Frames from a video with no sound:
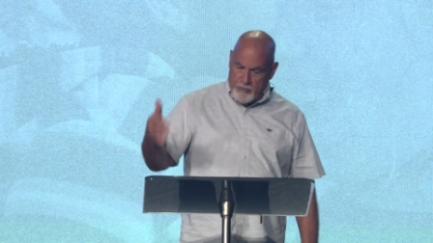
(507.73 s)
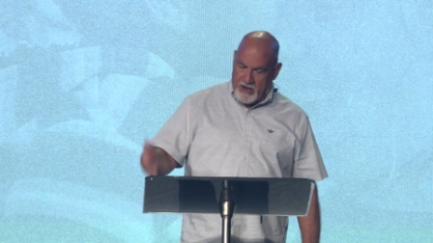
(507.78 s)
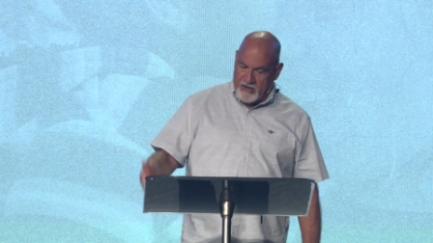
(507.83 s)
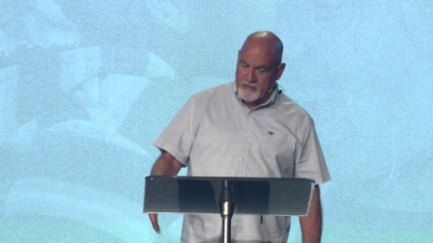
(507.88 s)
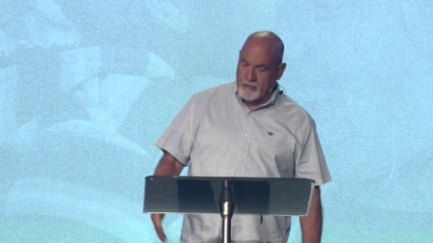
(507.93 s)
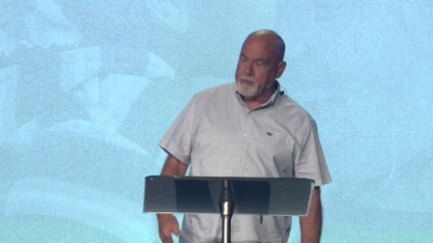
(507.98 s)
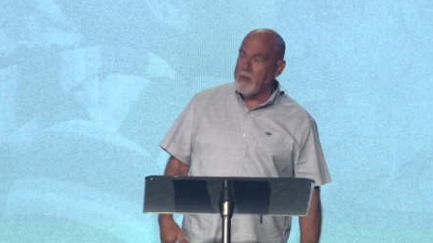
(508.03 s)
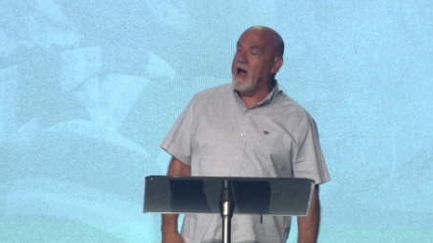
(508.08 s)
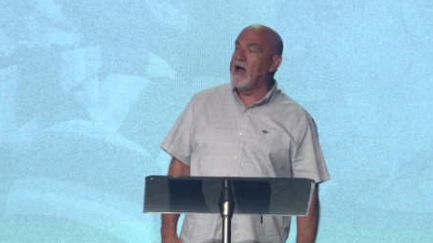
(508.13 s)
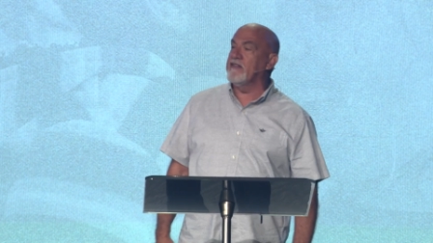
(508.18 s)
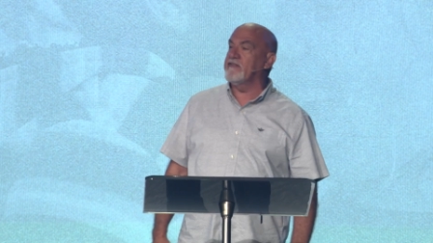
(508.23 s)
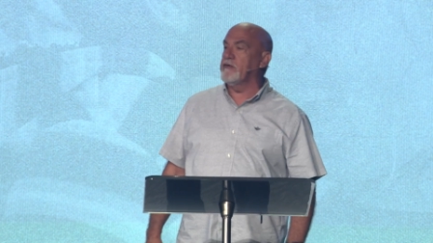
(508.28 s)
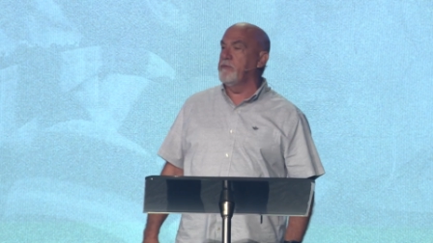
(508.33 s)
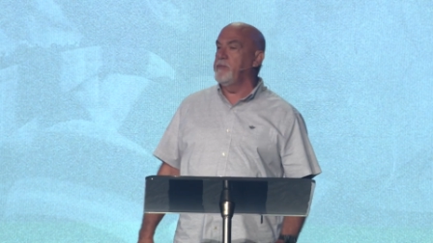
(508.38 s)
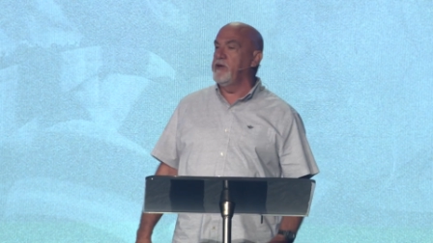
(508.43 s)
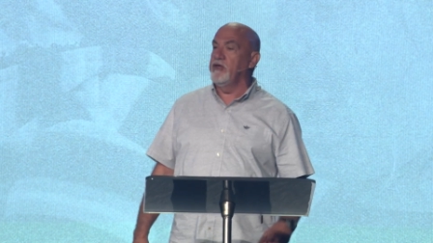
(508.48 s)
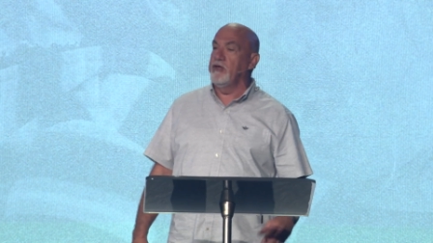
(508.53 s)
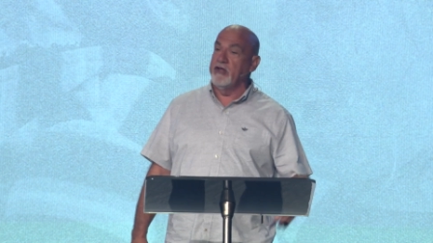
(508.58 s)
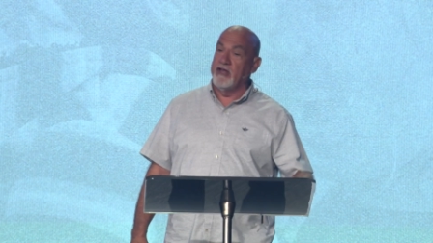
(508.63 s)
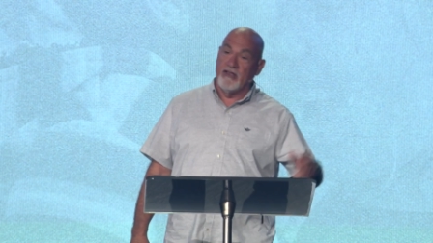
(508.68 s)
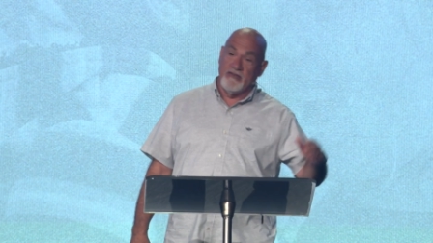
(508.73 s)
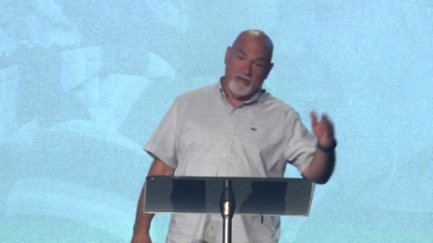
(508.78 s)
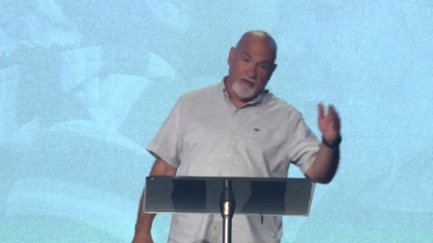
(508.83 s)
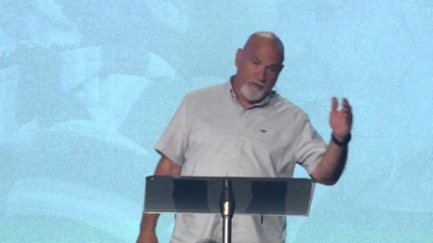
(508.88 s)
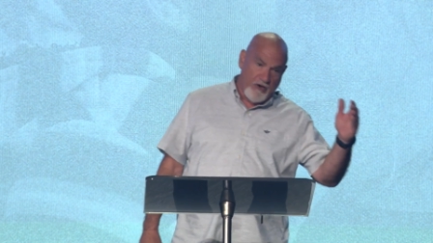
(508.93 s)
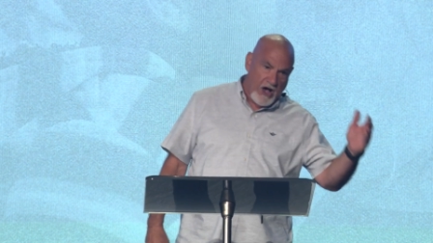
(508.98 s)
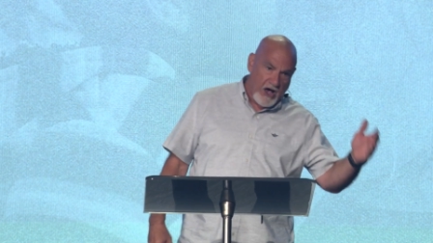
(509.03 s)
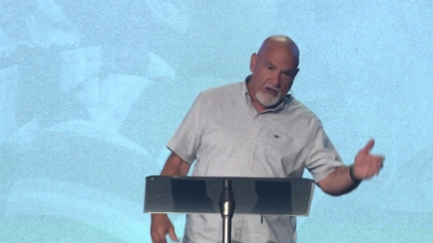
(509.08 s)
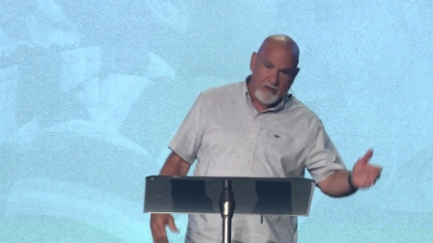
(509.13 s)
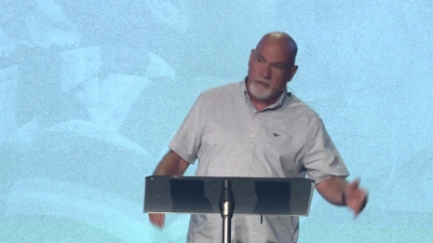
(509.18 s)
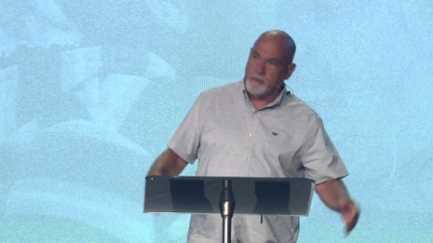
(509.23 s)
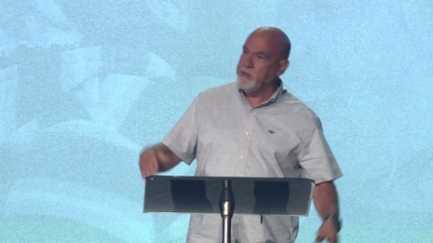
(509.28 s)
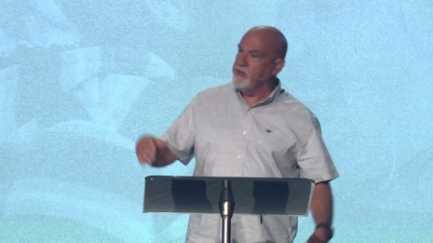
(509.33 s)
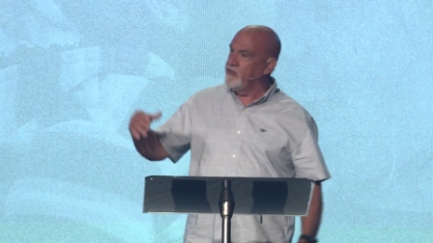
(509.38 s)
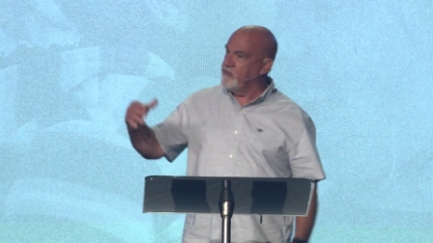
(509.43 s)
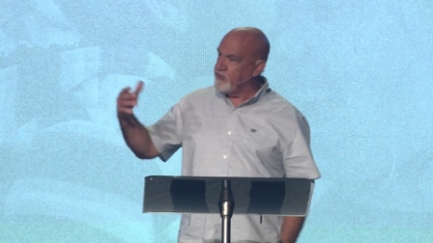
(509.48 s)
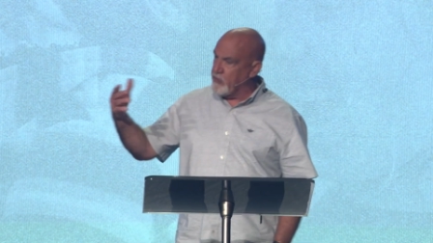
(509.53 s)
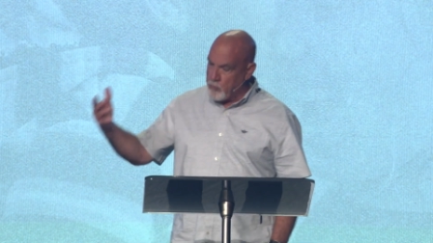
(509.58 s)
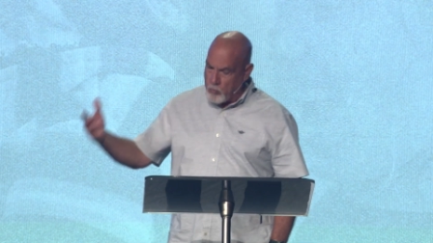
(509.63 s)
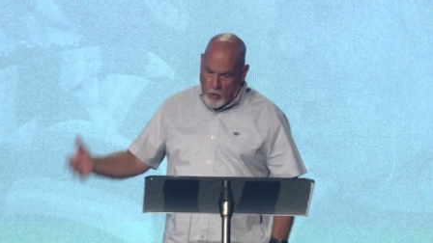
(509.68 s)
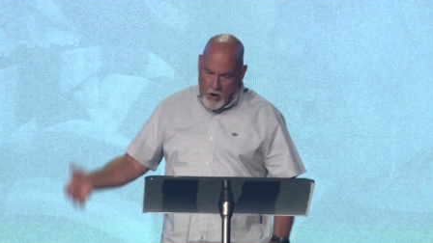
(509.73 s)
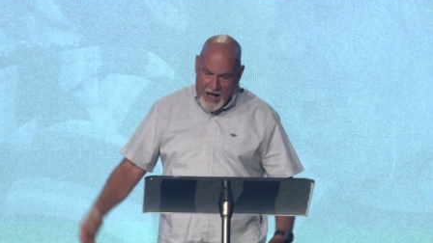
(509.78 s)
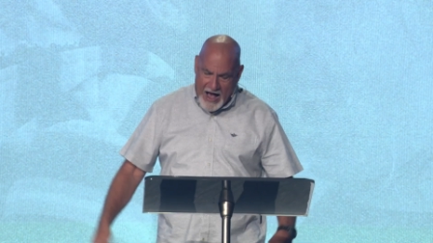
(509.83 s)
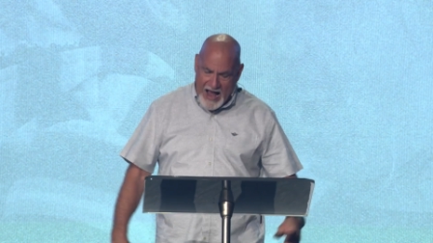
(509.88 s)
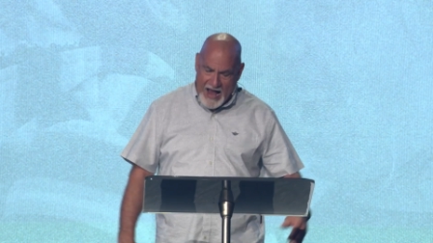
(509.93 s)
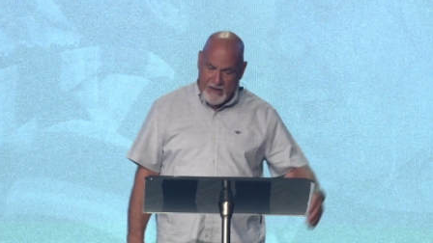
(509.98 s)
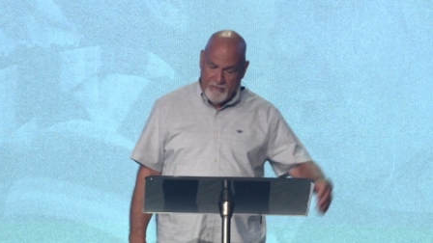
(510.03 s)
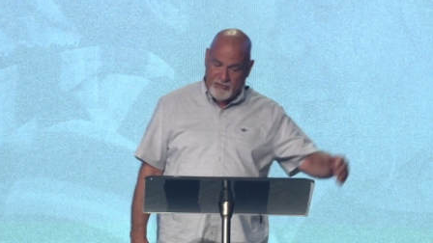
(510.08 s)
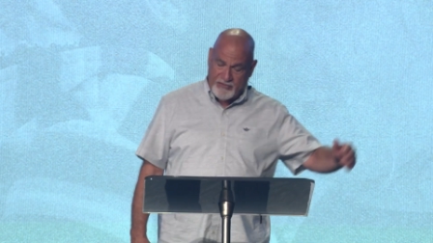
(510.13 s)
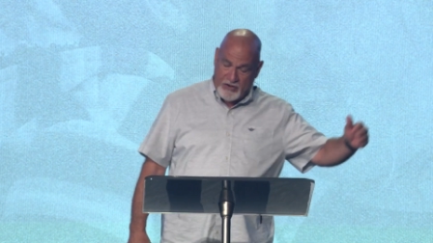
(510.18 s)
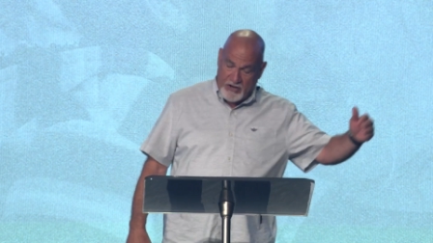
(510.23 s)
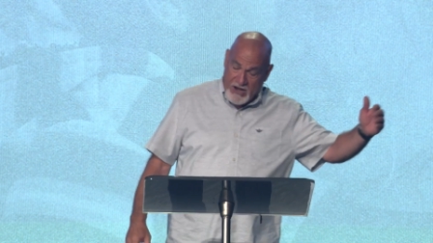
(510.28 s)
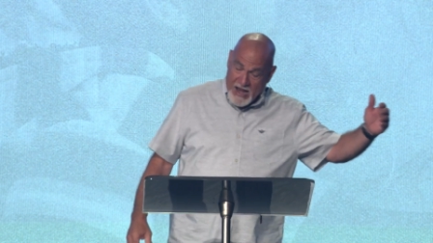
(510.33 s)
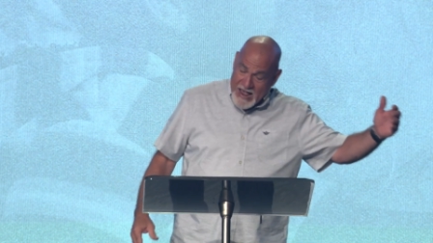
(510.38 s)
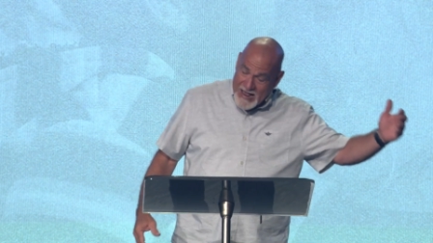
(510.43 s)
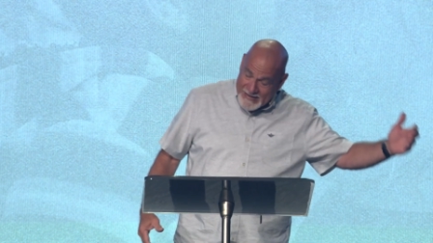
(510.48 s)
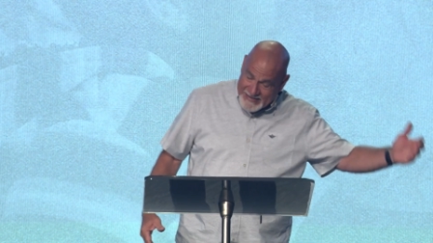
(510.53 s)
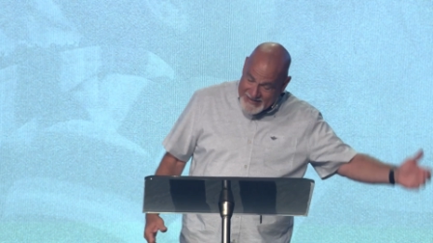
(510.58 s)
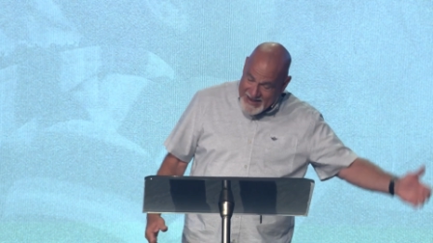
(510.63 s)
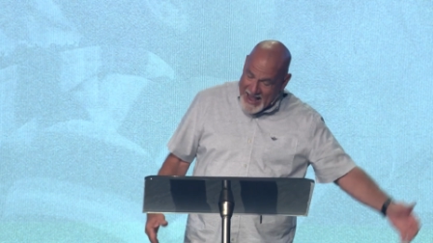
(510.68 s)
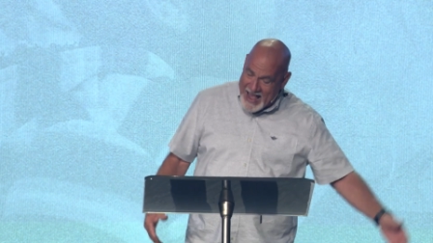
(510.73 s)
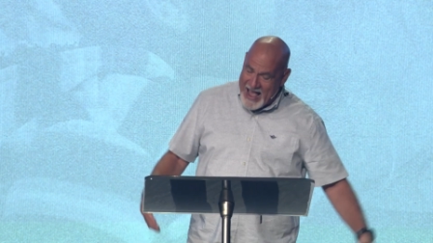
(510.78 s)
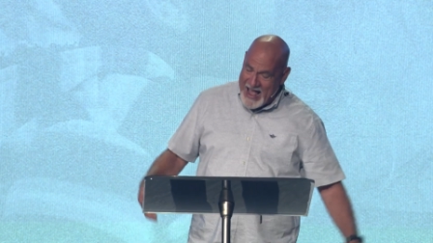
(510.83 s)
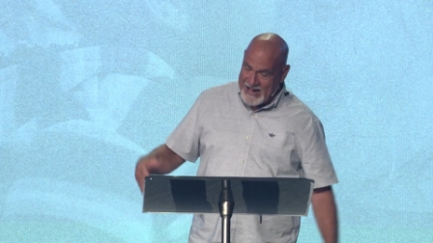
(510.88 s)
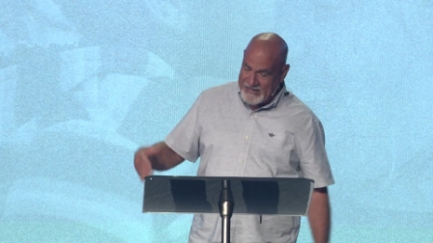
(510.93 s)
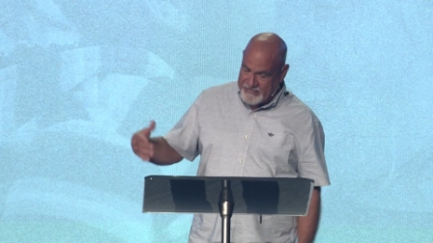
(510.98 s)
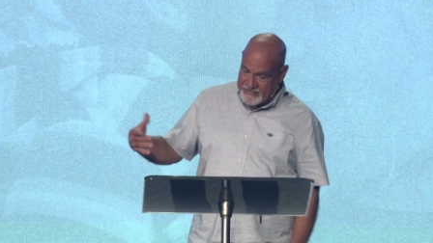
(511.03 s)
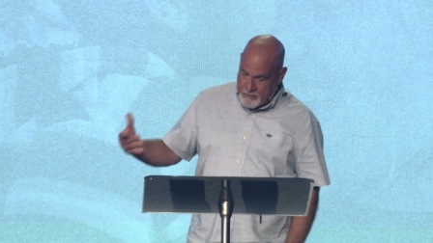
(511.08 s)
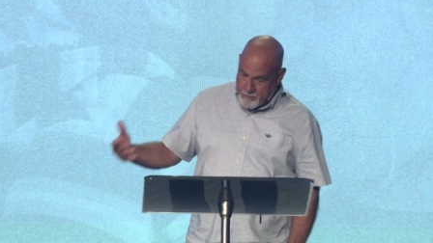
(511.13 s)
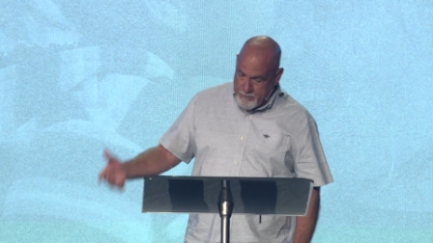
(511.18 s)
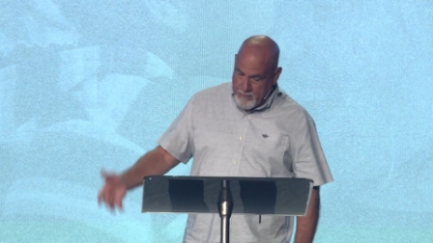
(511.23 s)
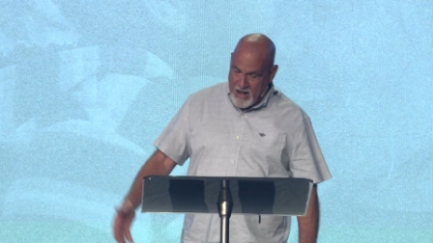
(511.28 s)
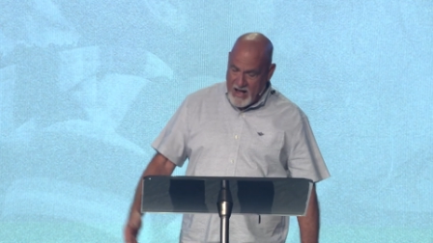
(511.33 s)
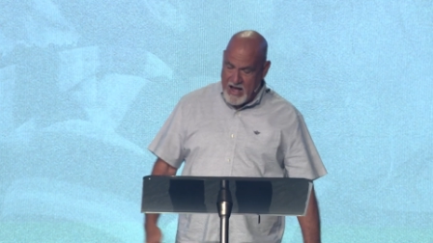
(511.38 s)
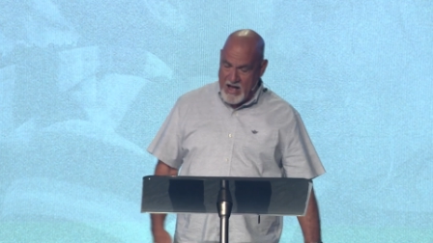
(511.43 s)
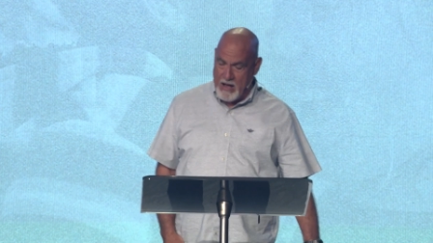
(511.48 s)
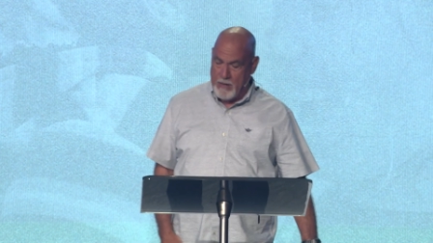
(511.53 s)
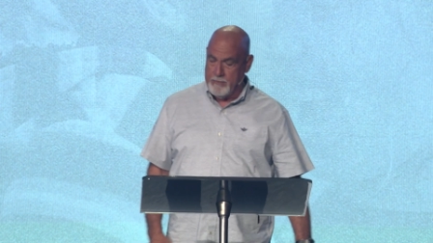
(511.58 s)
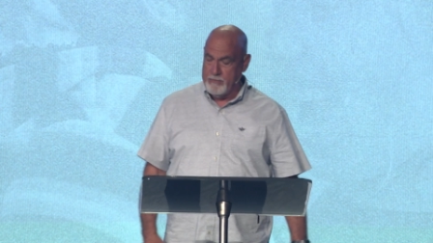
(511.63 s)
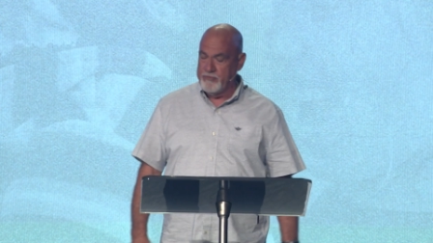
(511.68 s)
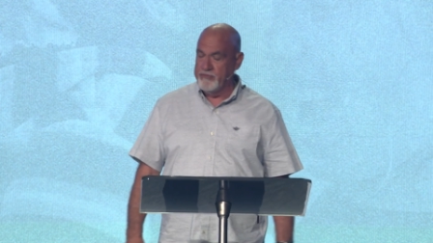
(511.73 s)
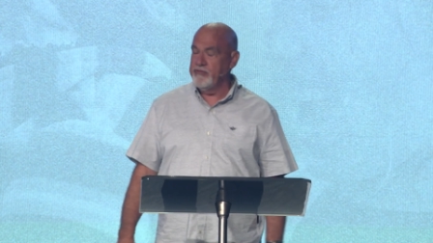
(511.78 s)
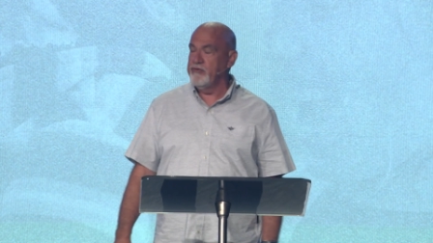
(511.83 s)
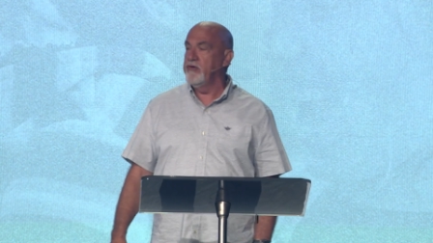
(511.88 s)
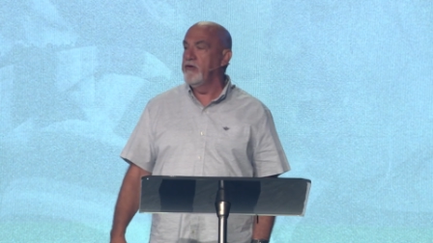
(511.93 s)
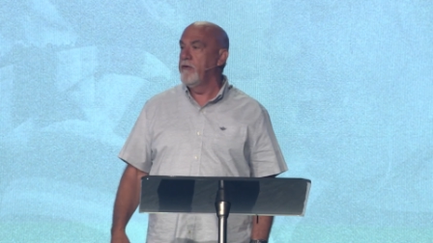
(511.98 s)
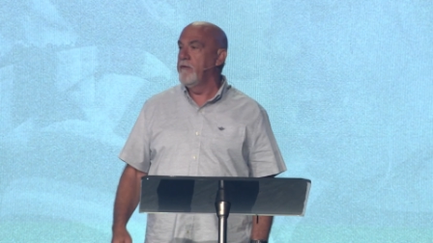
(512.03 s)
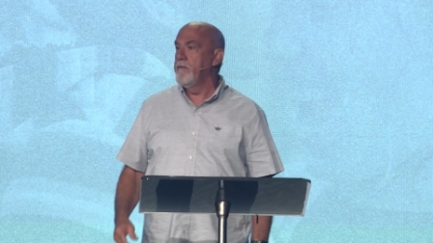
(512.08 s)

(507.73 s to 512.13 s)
responsibilities of husbands and wives and dads and moms.